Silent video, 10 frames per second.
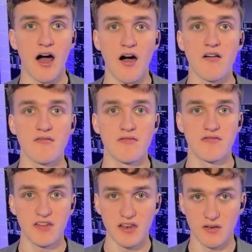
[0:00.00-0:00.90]
of
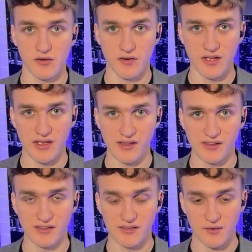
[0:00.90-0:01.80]
fentanyl
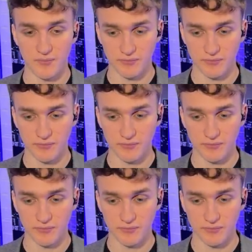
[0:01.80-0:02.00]
is